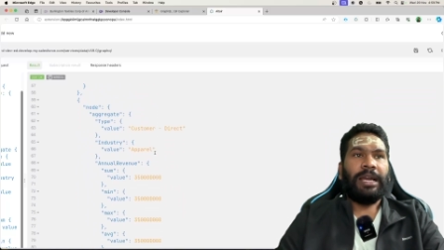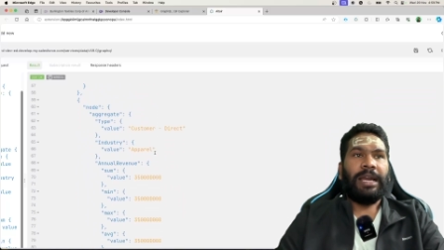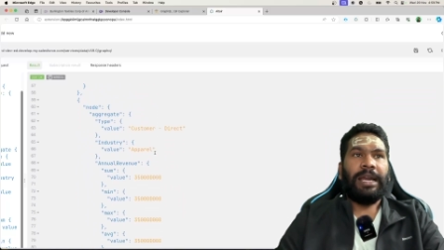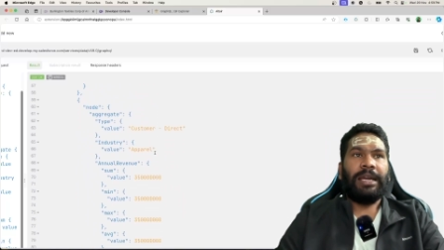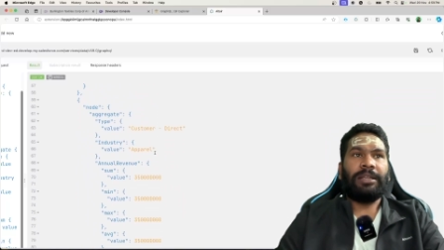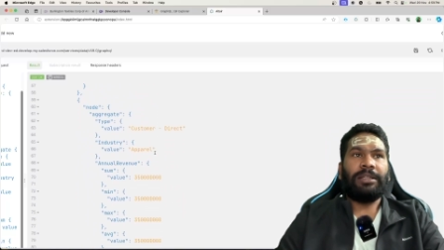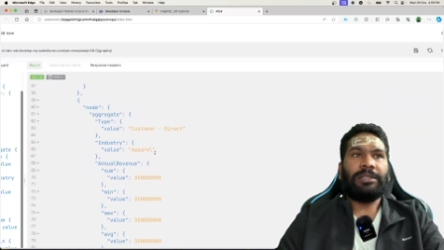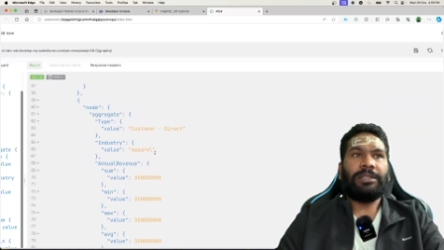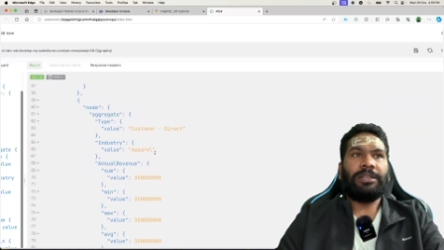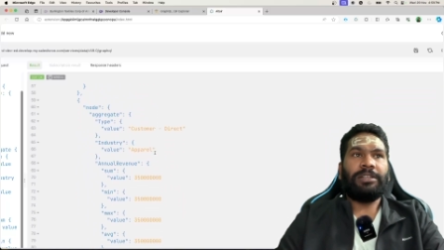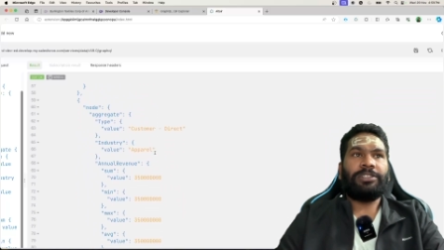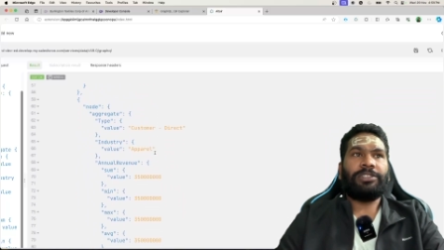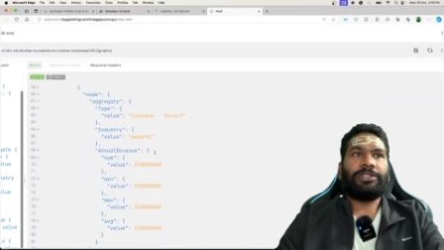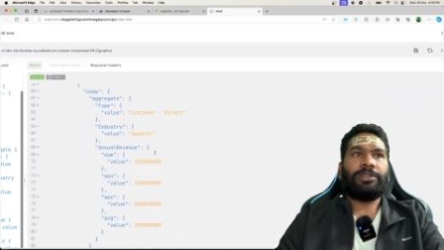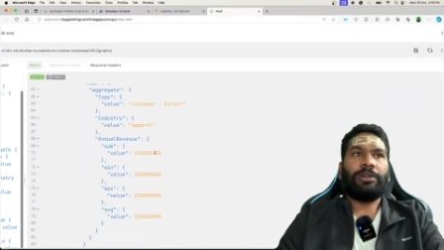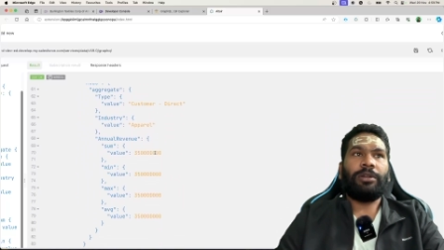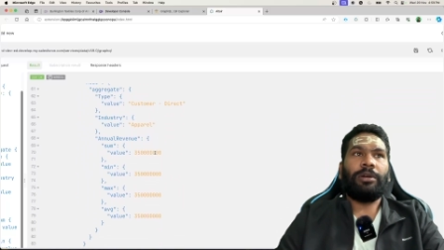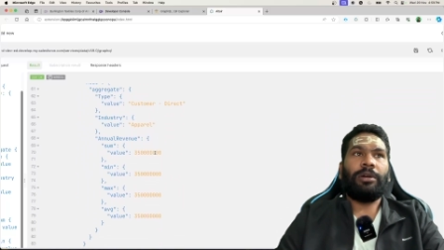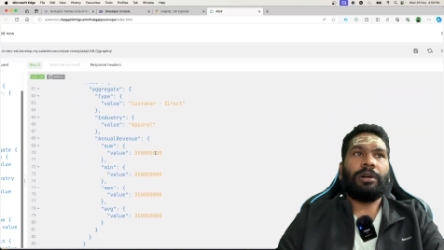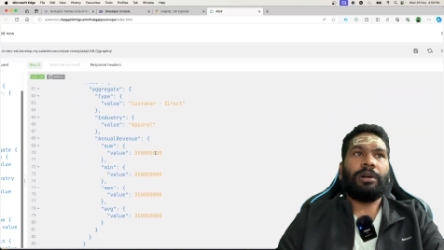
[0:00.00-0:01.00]
another
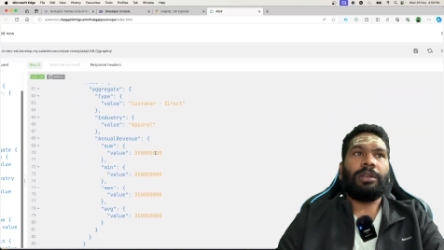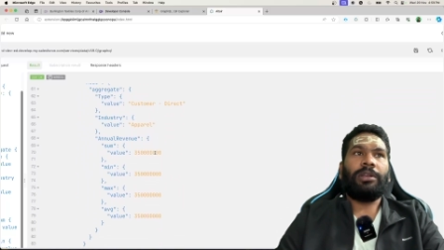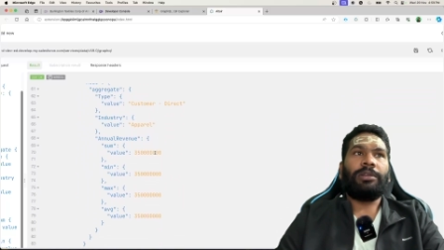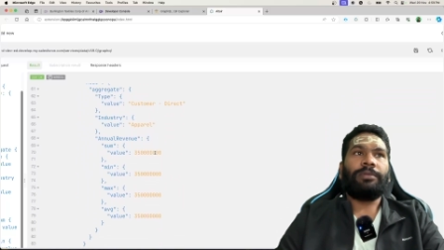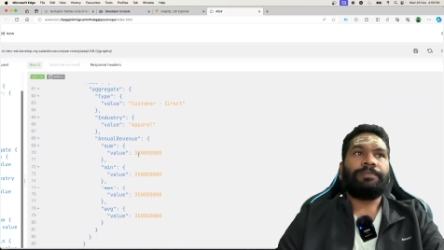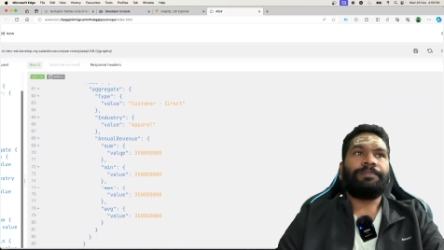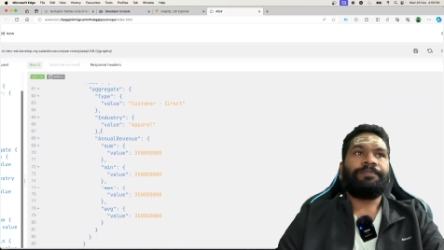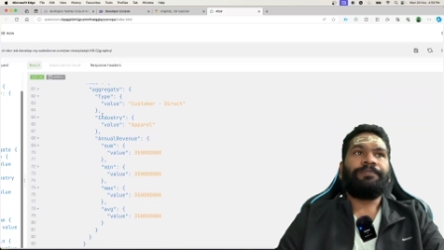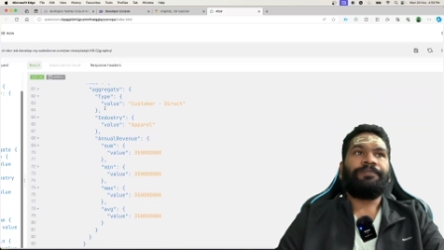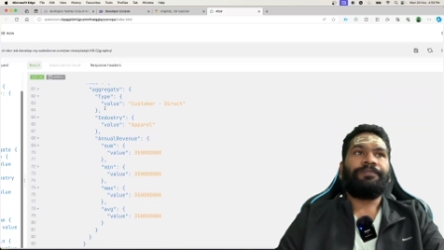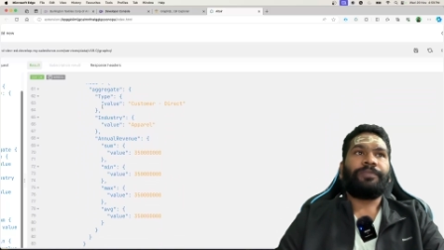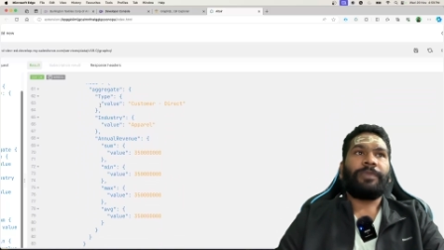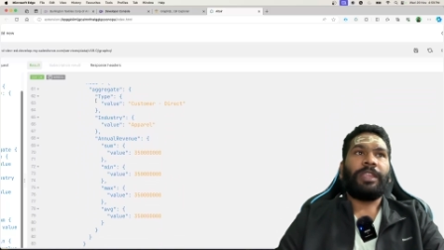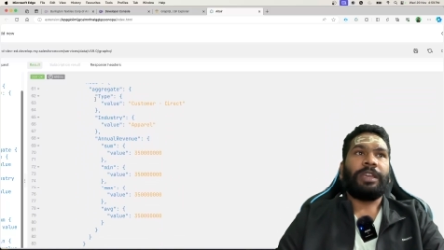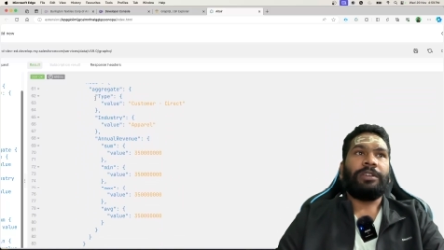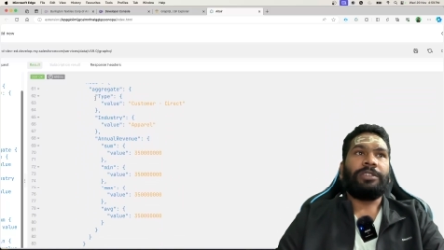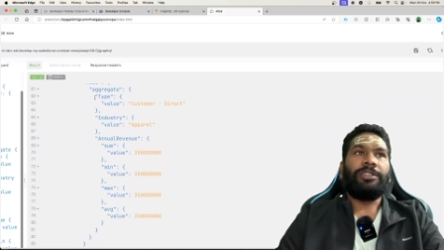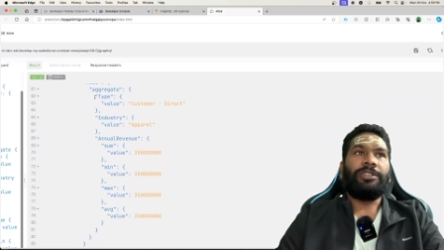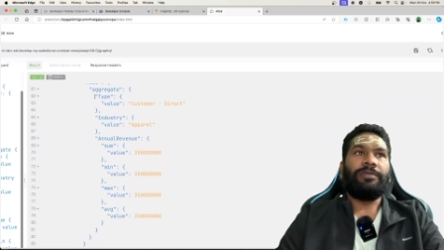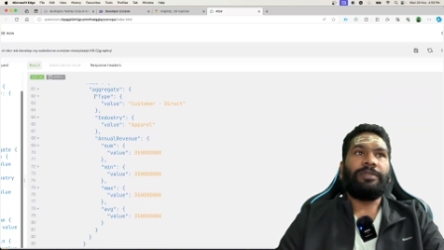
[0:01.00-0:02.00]
scroll
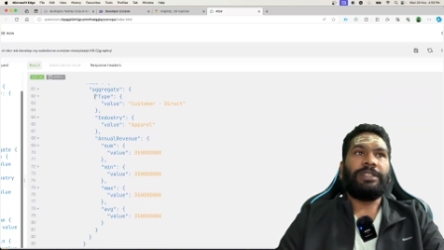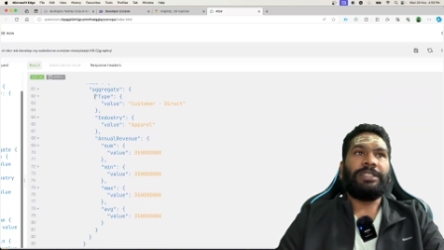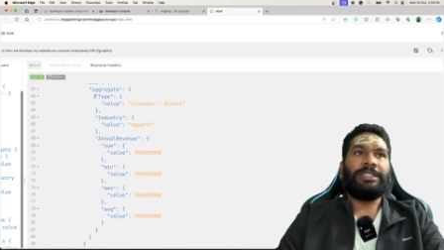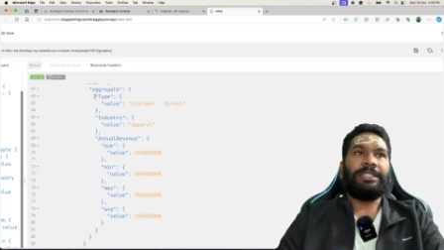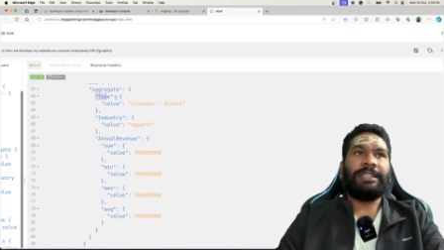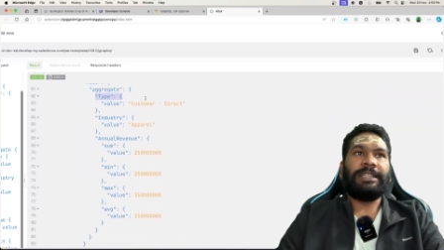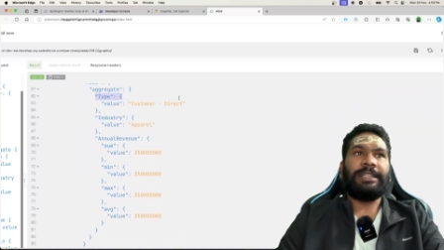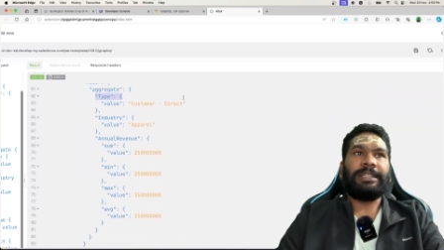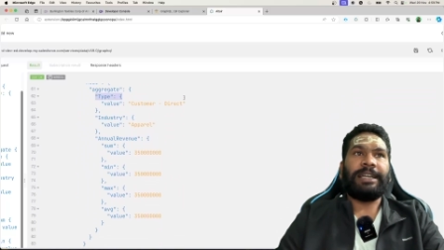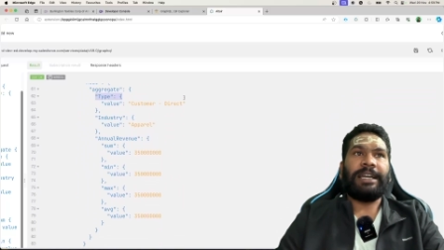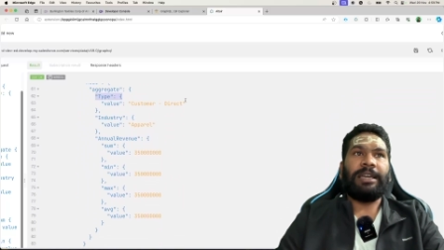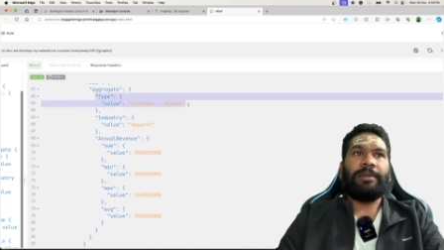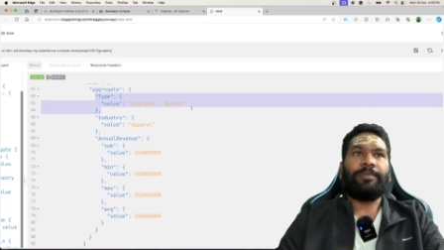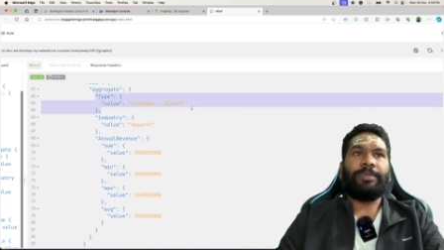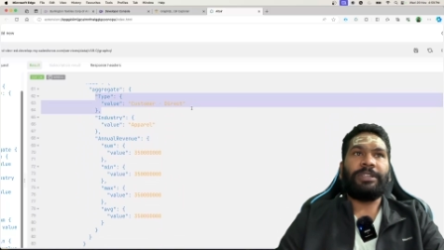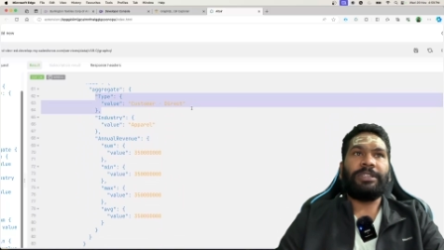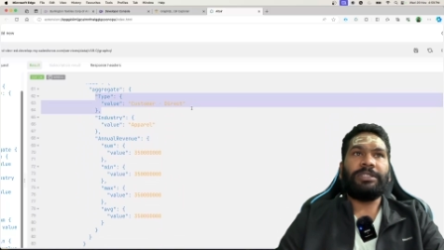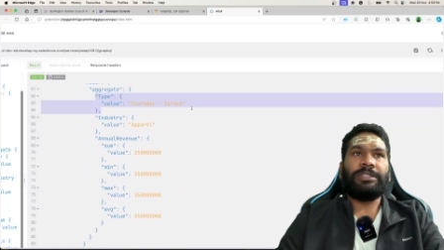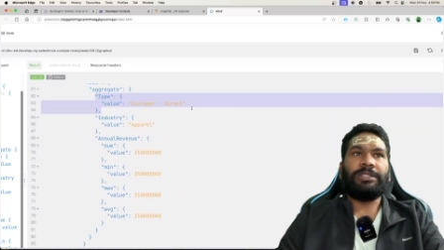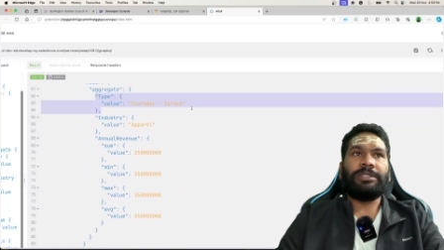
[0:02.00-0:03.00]
you will see type
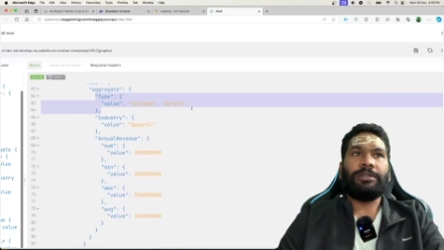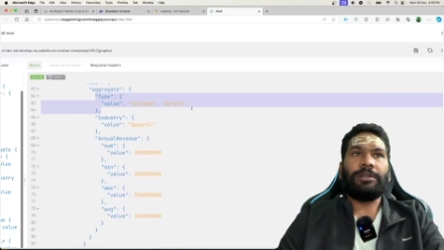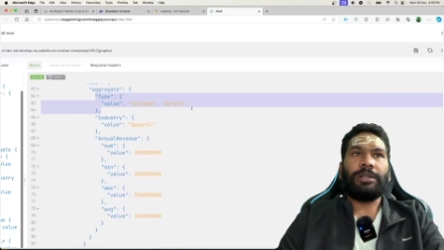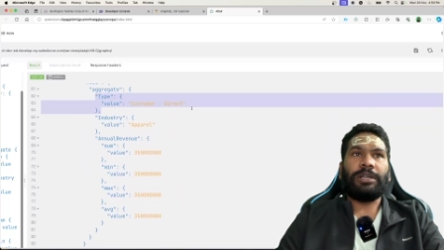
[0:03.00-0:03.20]
is